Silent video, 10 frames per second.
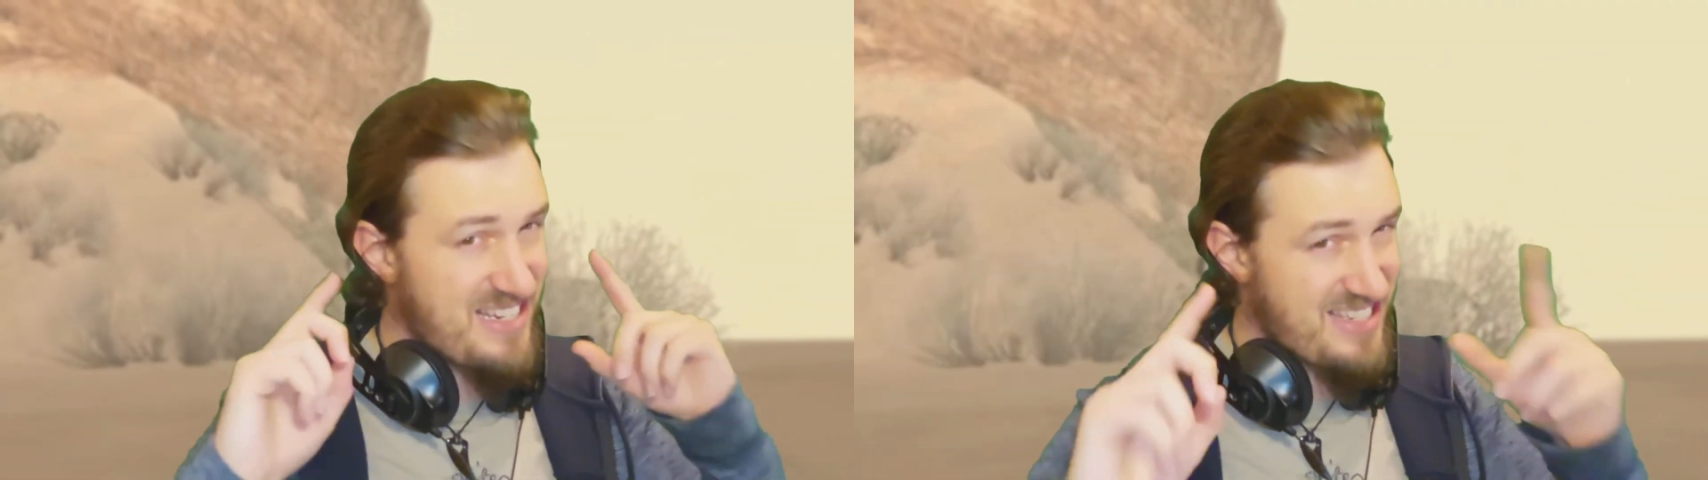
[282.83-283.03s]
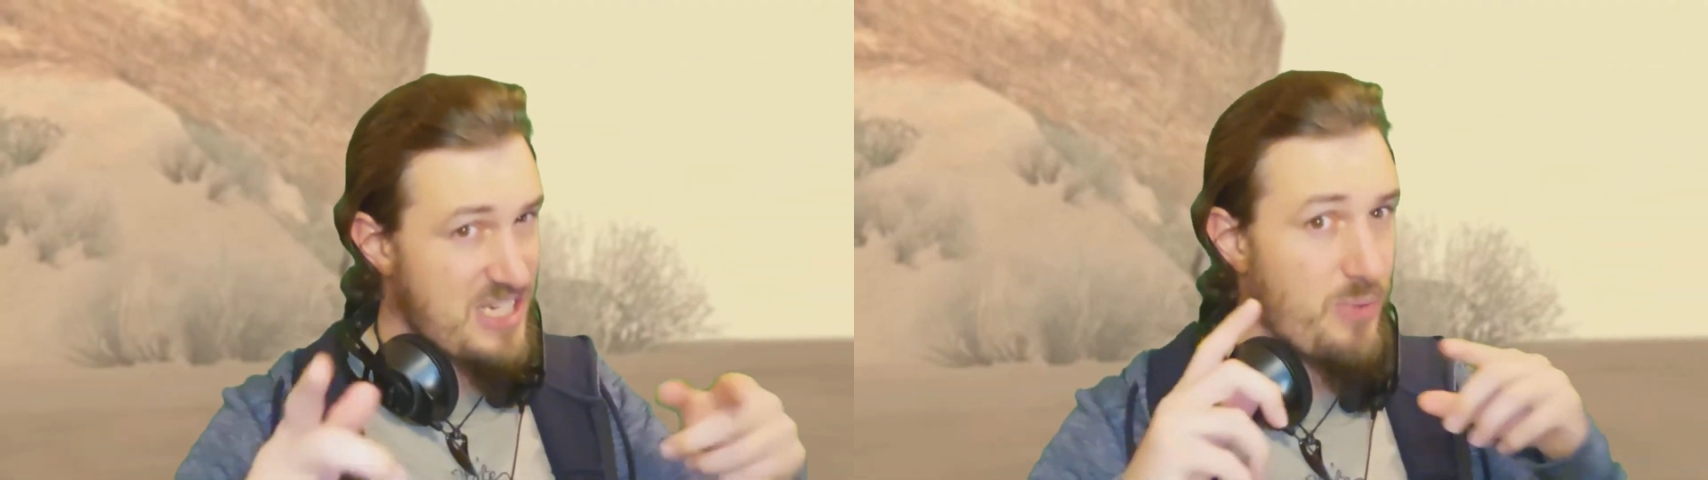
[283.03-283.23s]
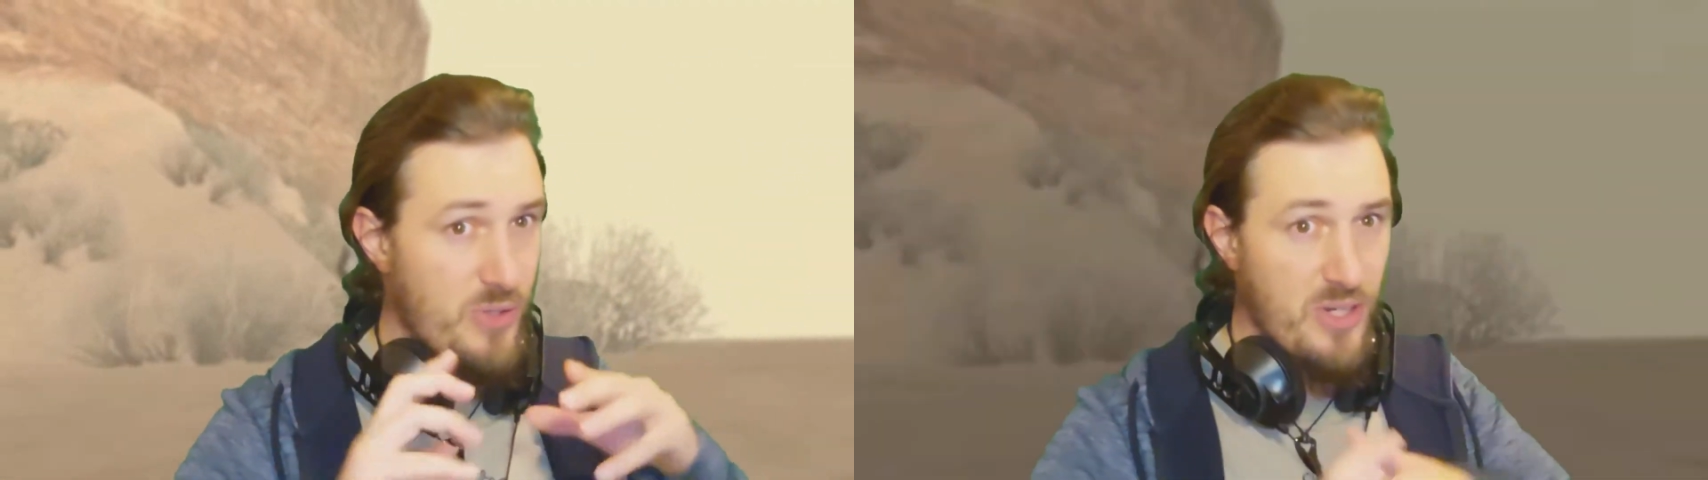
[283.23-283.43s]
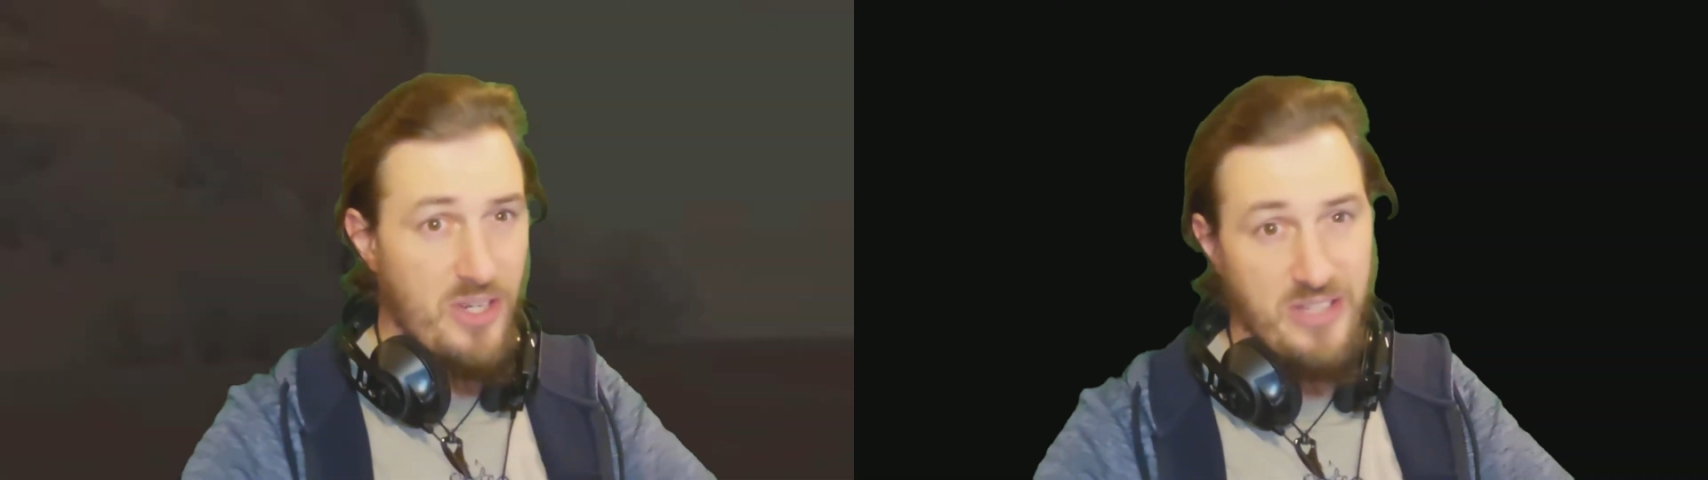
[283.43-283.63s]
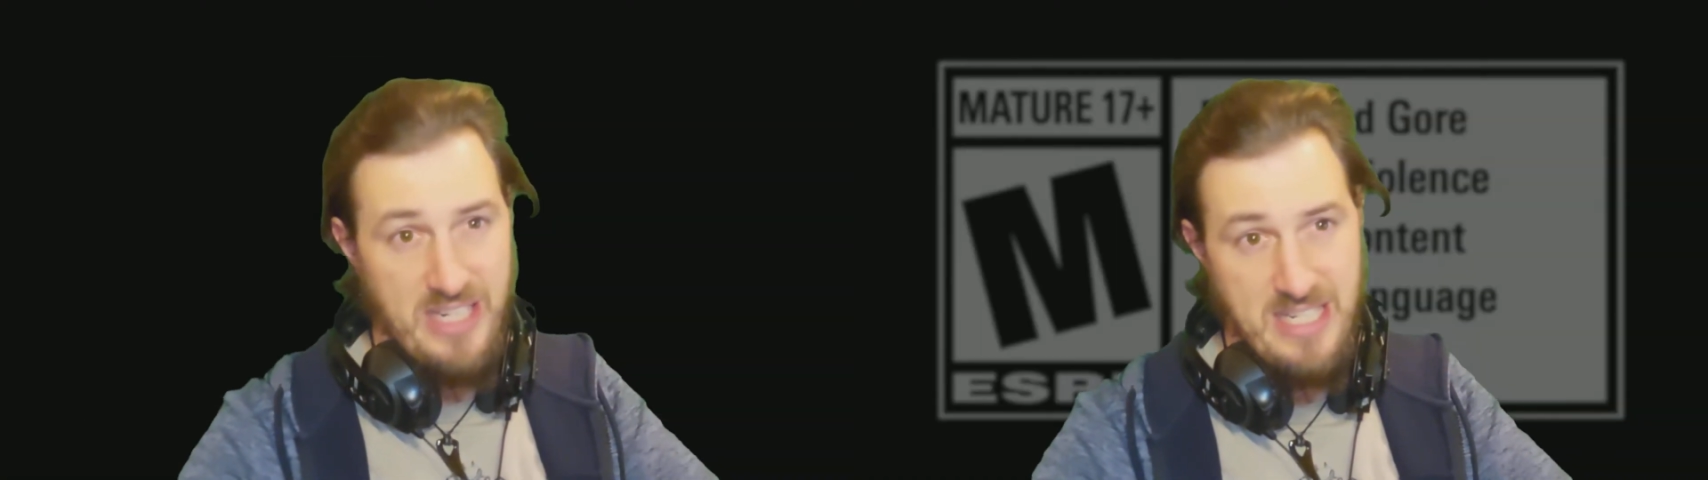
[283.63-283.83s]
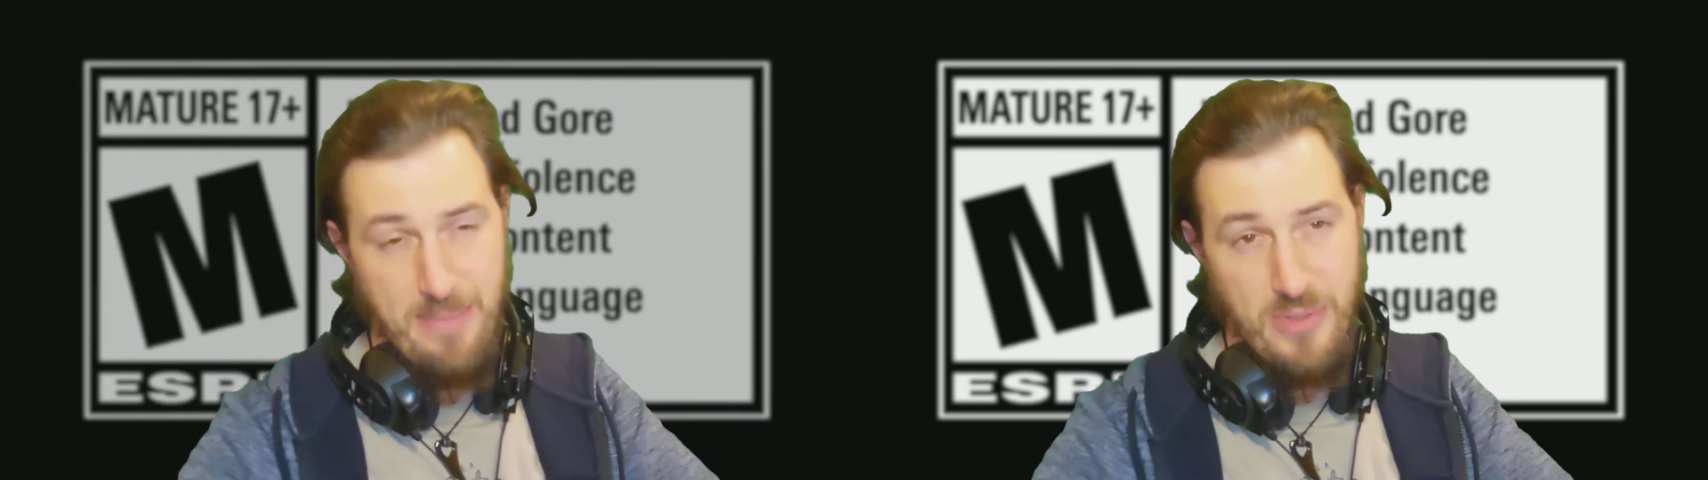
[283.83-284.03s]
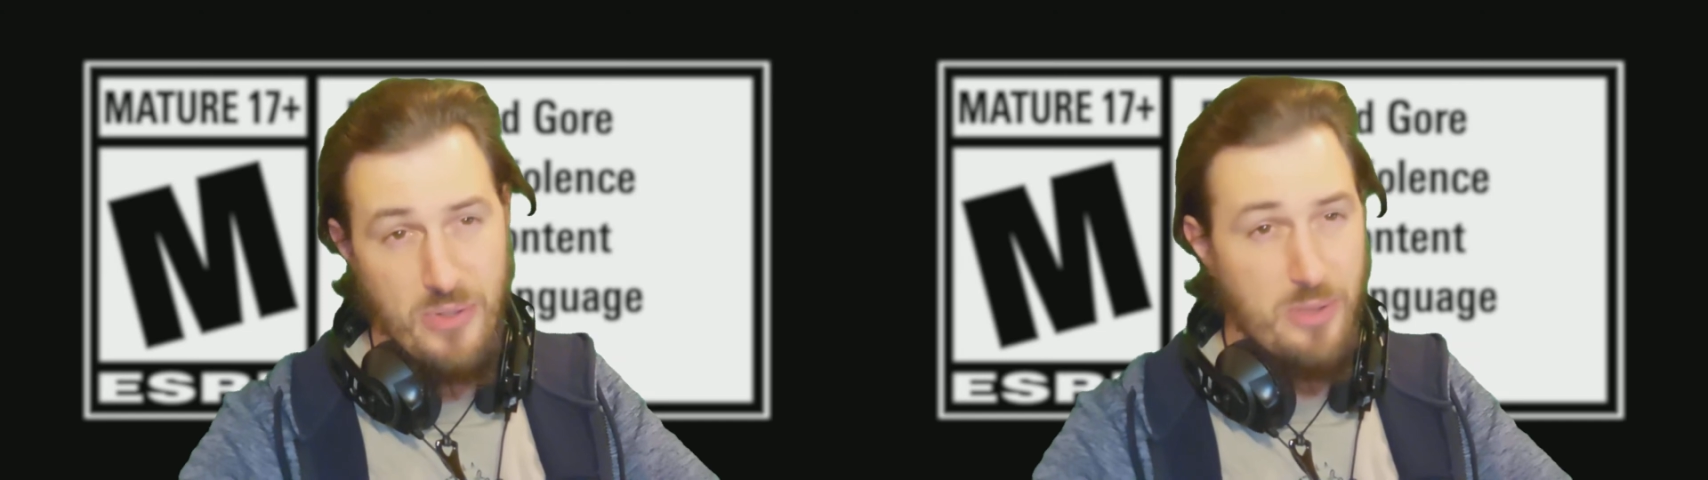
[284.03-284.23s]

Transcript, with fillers: I'll see you all on the next episode